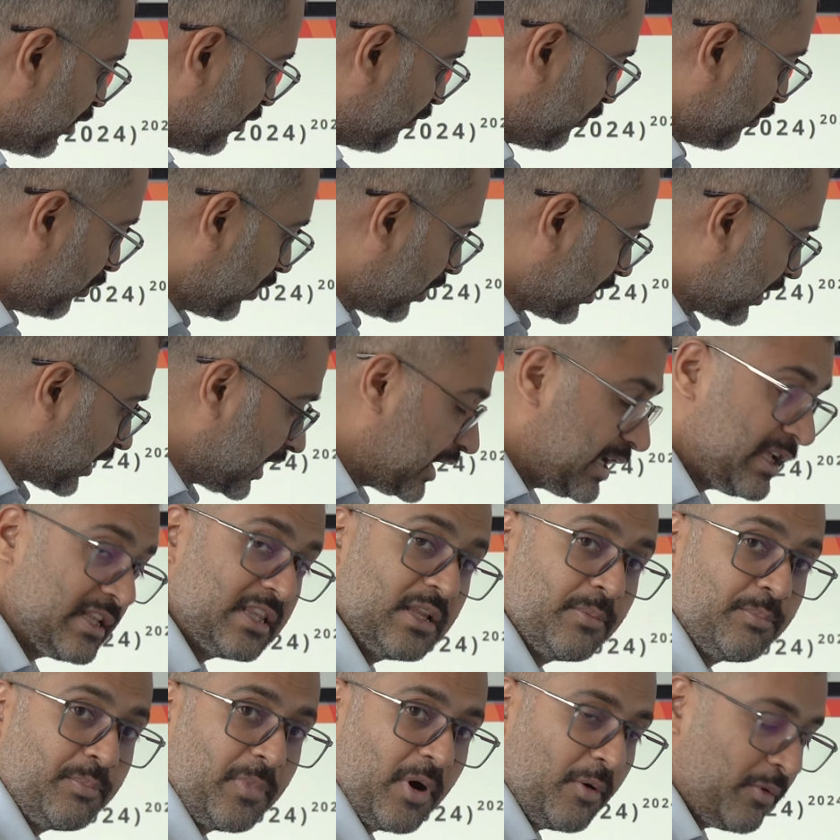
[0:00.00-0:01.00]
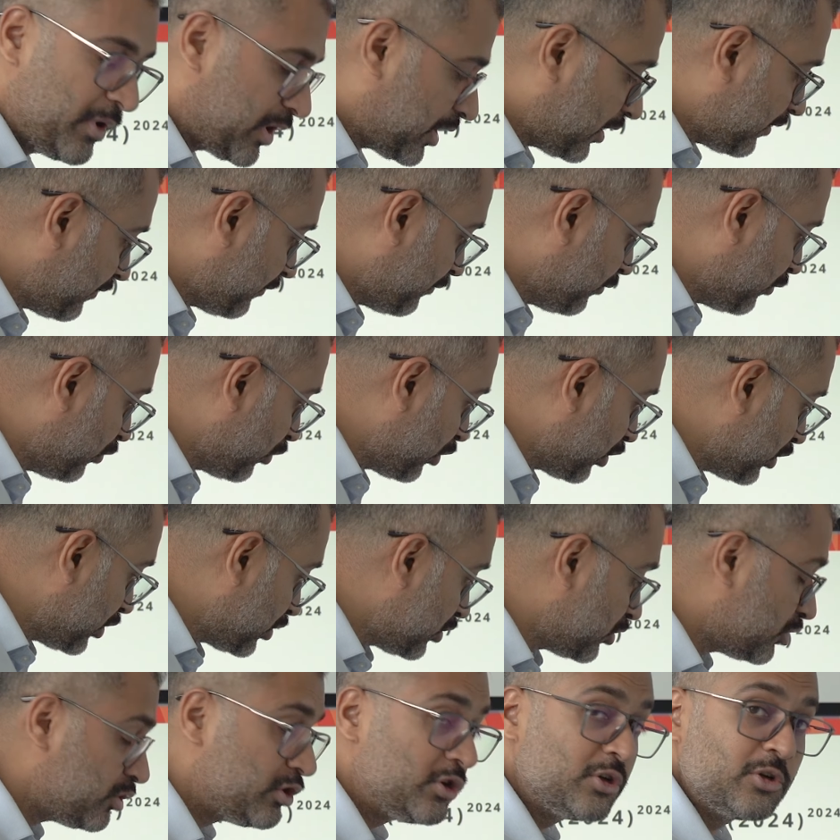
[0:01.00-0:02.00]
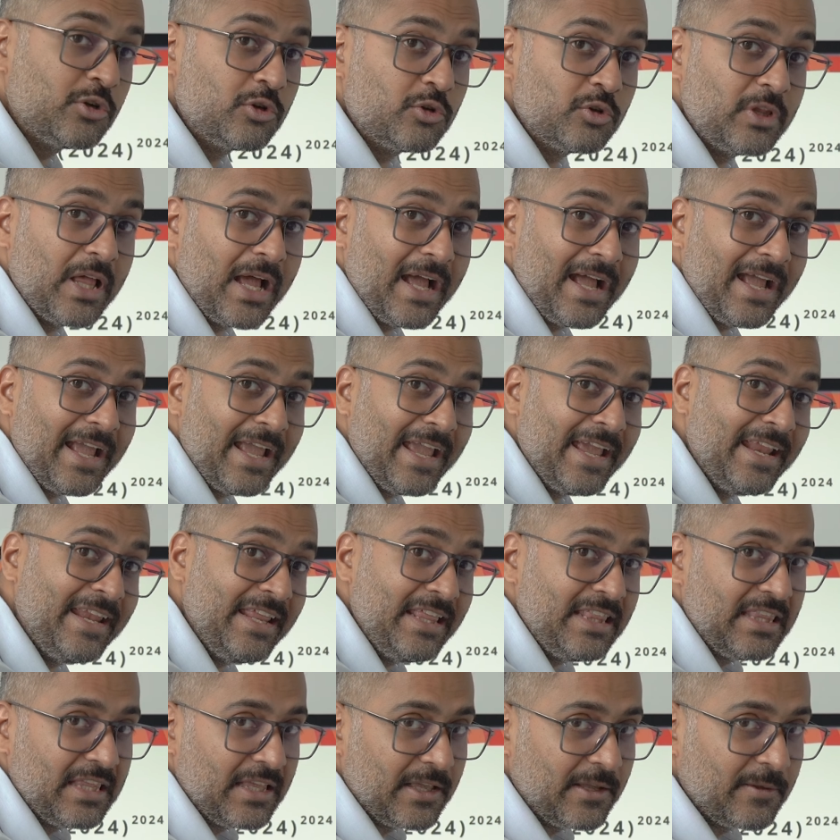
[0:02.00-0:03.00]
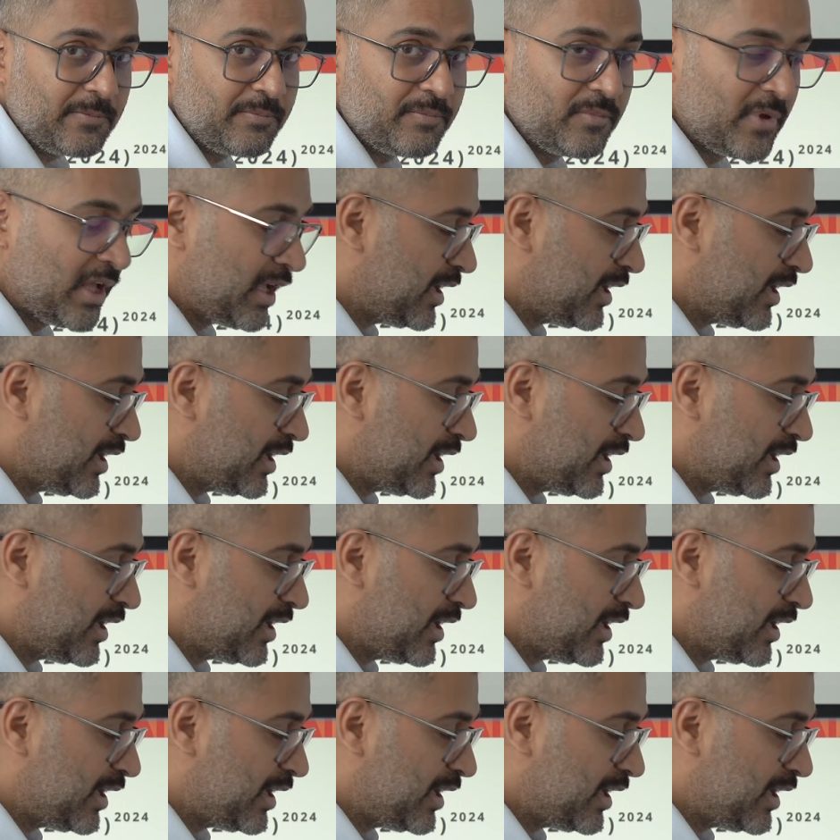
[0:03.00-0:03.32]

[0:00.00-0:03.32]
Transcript: for the power of 4 to the anything